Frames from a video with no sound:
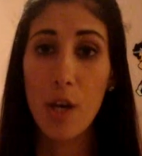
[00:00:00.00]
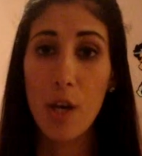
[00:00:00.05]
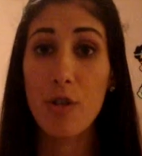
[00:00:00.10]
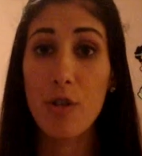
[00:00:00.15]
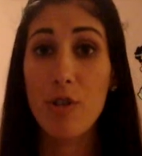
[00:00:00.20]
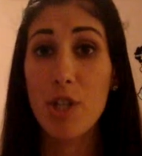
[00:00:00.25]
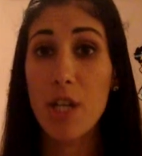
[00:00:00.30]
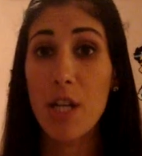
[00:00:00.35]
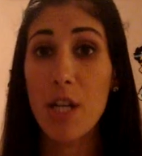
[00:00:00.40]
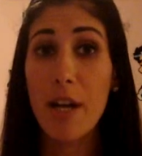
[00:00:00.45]

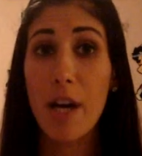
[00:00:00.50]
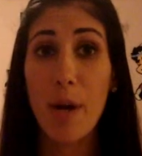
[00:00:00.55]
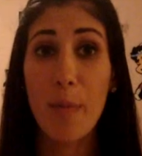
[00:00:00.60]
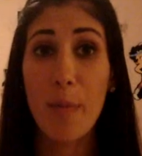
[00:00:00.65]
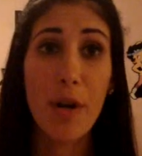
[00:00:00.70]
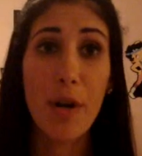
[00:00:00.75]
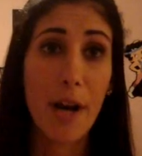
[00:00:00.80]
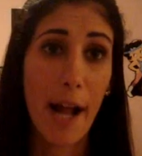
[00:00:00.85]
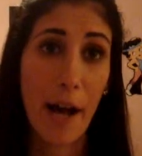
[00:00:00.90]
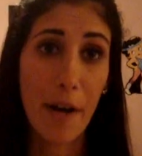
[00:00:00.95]
So she kind
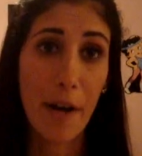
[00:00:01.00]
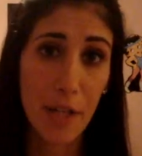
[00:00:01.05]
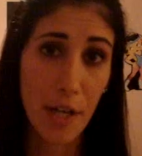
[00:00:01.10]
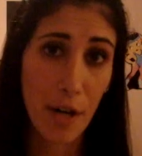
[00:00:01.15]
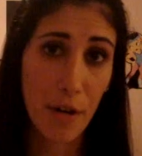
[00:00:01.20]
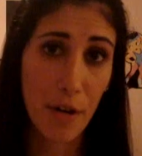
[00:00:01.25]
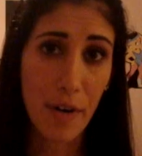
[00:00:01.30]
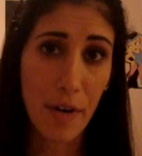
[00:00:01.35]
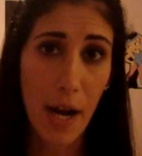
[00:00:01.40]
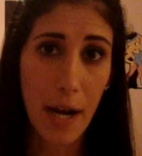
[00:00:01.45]
of put it out
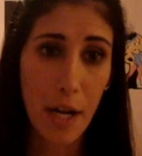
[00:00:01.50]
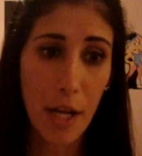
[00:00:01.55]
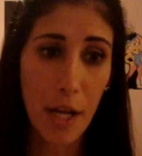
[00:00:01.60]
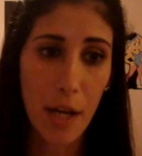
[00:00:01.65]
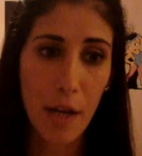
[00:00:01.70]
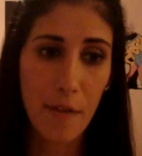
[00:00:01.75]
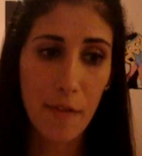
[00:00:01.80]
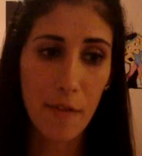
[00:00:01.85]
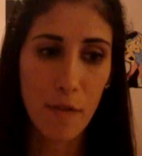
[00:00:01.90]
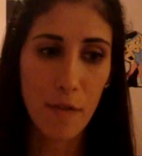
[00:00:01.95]
there for
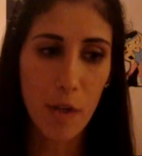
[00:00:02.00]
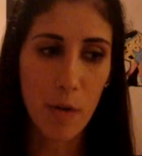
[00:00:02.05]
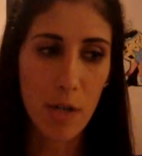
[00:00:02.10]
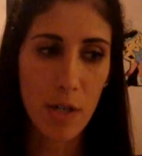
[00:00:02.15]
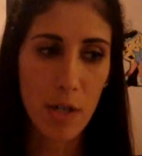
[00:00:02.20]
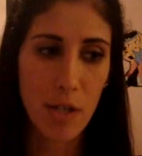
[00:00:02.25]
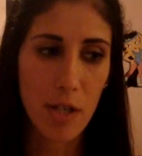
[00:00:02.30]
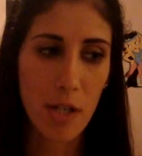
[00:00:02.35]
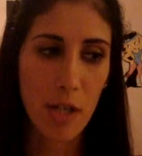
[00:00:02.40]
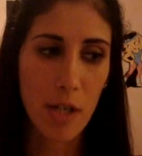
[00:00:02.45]
any of her
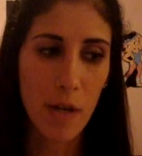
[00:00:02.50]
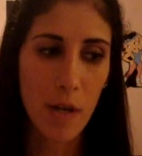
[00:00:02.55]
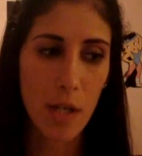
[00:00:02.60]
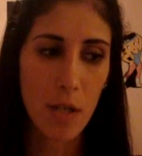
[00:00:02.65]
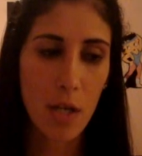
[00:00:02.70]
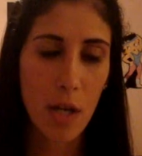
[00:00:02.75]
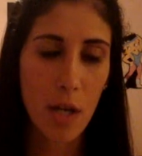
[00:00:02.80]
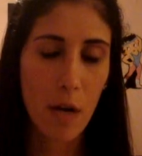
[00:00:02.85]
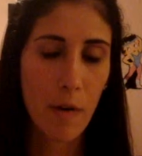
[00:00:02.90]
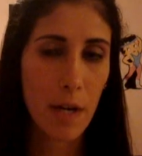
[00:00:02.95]
viewers to do
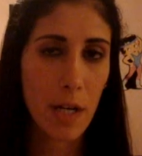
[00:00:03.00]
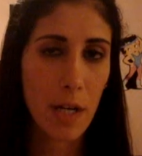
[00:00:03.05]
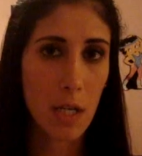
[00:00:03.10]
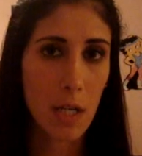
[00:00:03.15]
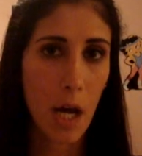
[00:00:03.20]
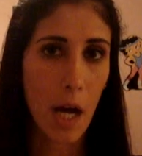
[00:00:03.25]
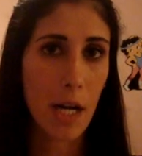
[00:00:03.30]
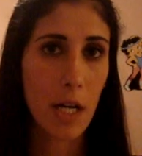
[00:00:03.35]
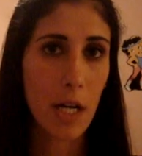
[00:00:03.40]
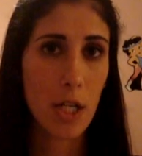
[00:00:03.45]
it, so I
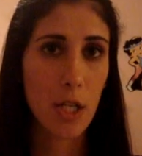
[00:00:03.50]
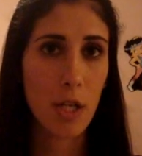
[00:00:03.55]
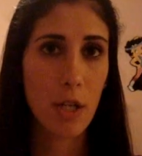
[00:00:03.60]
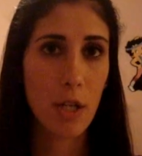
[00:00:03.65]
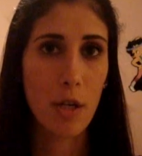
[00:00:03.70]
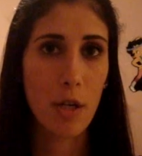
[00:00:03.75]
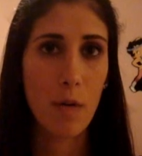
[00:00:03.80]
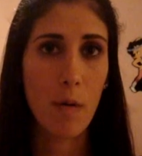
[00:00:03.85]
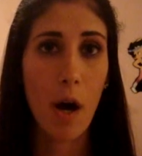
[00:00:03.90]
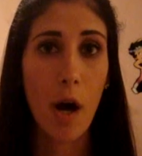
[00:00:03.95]
decided
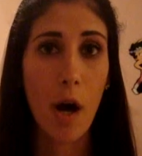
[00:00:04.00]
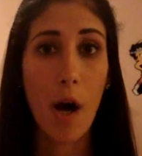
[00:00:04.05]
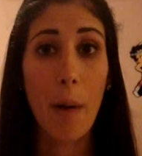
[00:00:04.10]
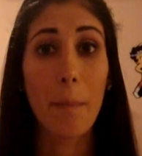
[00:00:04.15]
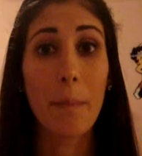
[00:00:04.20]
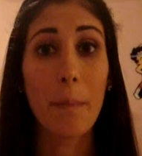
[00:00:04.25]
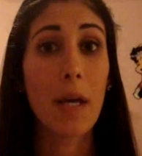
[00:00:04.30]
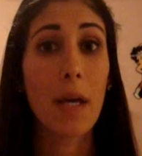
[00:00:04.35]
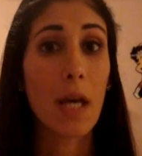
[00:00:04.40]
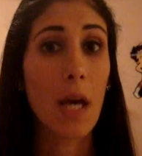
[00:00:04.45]
to
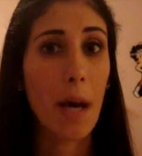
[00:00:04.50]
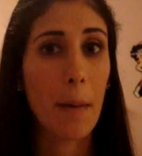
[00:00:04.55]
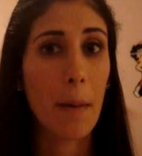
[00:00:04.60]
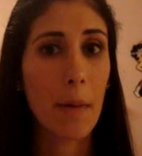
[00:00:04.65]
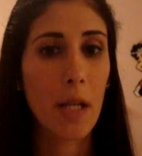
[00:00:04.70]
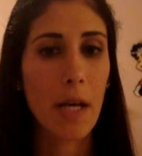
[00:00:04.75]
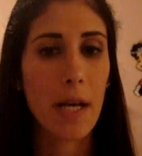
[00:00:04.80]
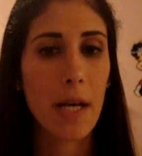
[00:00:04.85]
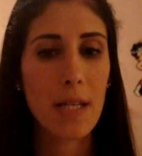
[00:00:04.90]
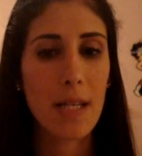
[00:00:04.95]

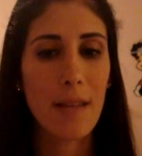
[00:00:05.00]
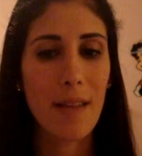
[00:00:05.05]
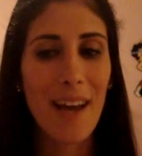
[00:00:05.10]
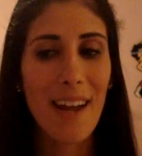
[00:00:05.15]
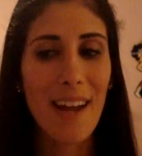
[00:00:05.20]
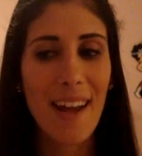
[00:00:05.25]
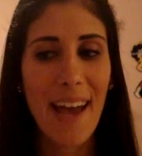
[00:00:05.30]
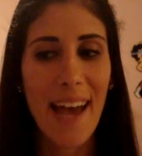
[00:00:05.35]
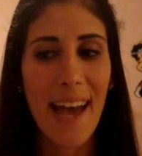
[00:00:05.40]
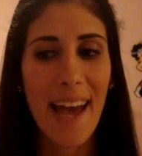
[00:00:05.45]
capitalize on
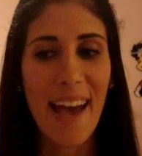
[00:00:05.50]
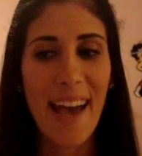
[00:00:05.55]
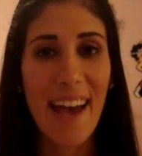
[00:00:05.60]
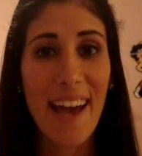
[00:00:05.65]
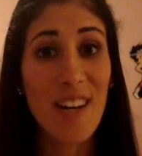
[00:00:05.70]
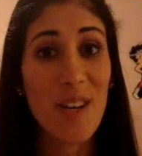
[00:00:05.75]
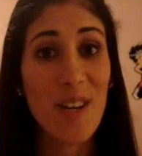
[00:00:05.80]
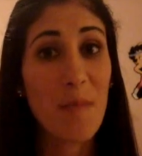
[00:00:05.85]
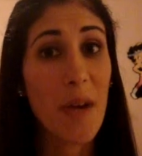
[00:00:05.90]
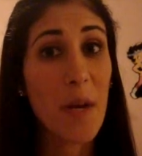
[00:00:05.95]
that
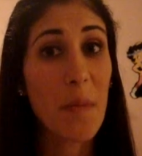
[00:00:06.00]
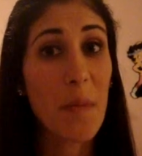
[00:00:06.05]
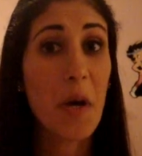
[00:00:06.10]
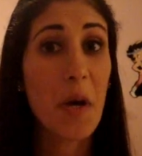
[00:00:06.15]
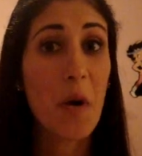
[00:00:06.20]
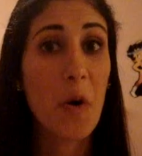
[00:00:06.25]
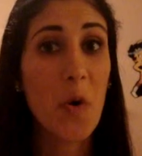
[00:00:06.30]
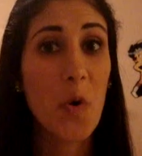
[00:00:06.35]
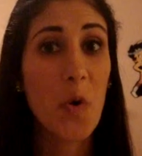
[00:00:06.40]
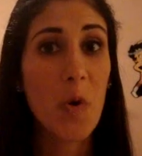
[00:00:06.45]
and make
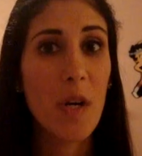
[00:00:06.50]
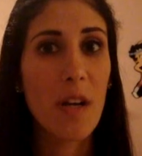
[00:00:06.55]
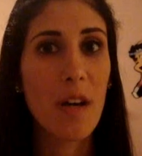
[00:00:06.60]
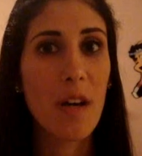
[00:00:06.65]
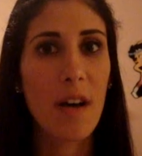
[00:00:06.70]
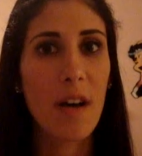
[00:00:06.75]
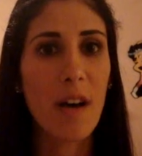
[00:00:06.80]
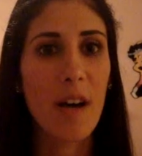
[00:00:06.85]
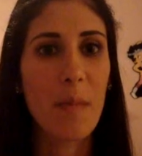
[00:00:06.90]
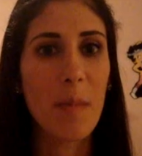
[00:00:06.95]
my own
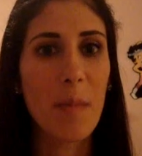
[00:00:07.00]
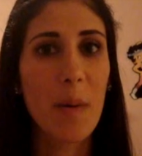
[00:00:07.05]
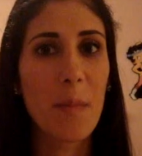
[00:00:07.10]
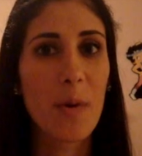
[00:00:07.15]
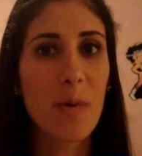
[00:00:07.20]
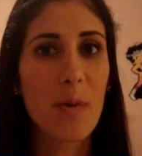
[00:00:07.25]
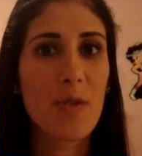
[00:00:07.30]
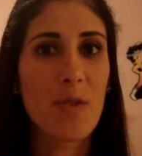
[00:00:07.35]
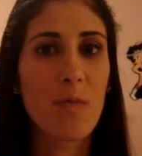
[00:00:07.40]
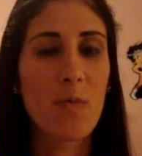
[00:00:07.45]

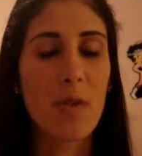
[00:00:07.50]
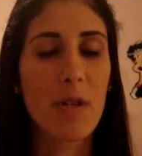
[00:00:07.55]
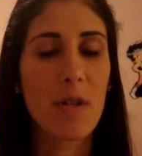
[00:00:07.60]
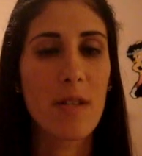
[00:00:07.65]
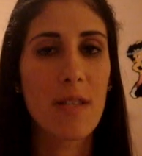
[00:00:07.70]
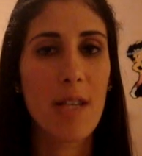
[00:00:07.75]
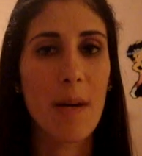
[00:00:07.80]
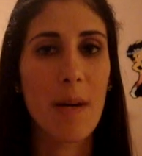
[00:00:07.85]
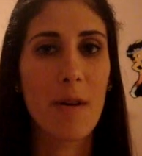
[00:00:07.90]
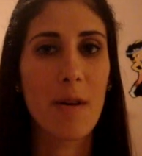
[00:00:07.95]
most
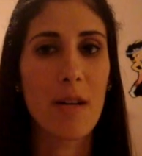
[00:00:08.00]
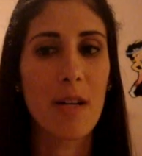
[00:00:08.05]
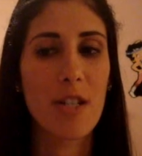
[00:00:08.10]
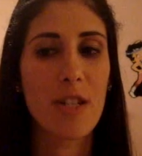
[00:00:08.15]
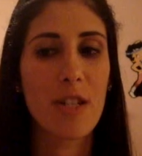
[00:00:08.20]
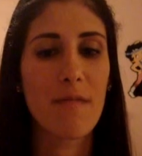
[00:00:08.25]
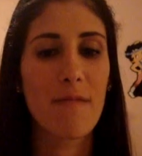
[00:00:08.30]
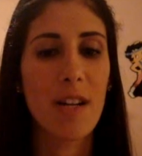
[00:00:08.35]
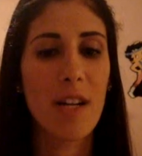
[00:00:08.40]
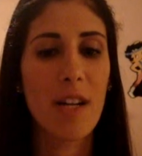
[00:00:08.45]
worn summer
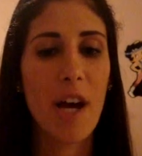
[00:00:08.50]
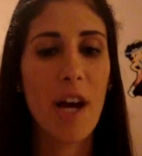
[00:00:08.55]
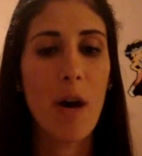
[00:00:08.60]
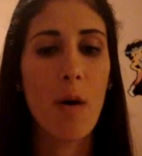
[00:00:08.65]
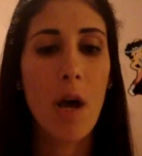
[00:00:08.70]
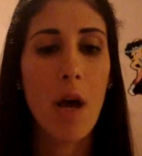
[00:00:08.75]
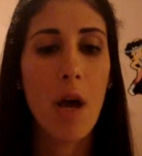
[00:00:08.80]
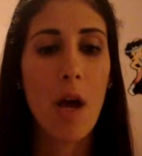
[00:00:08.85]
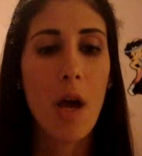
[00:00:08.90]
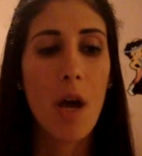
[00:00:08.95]
edition
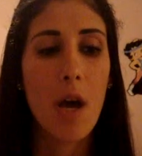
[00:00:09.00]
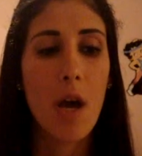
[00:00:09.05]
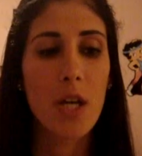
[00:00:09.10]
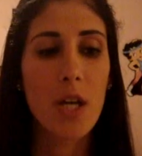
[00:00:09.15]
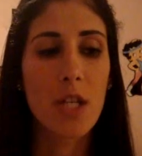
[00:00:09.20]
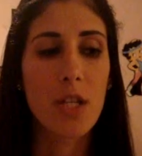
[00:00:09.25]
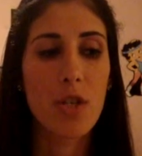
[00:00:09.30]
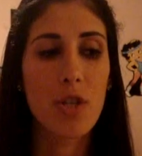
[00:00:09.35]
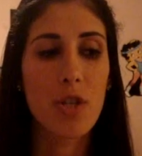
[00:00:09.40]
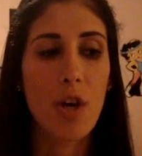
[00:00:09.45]
video.
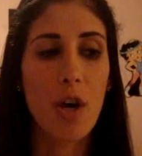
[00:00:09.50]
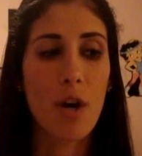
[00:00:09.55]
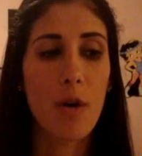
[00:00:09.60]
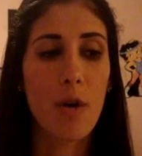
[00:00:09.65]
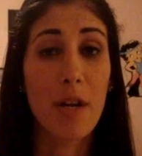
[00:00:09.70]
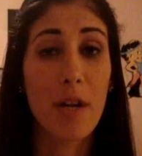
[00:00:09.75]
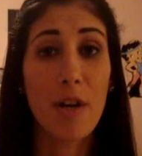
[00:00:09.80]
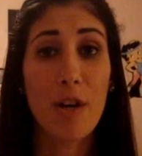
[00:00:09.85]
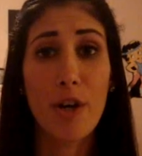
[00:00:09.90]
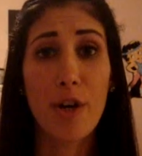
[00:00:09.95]
So
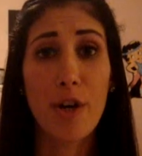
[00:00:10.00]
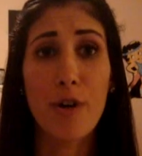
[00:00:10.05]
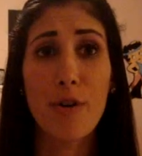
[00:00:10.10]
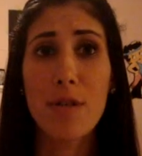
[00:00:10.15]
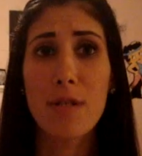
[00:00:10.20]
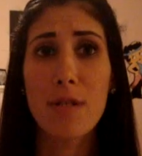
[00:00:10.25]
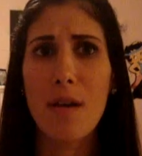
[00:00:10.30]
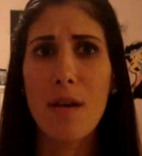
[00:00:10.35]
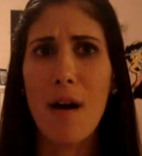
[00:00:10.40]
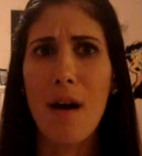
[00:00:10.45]
here it
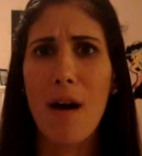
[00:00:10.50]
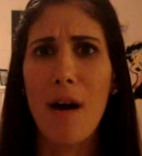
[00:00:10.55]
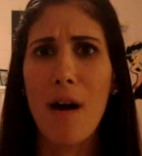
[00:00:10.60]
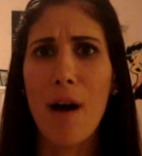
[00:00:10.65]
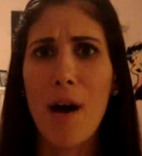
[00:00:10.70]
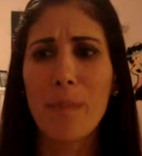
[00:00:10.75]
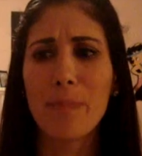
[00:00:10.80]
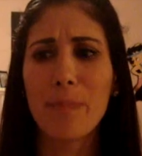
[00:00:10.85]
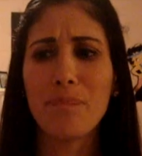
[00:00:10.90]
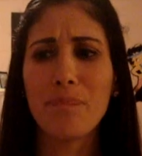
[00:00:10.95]
goes.
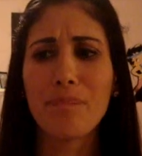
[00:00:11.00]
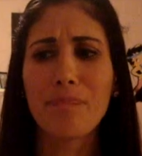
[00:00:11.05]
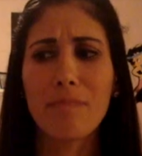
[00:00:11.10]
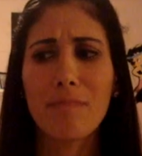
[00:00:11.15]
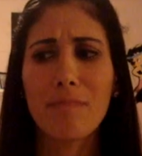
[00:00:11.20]
I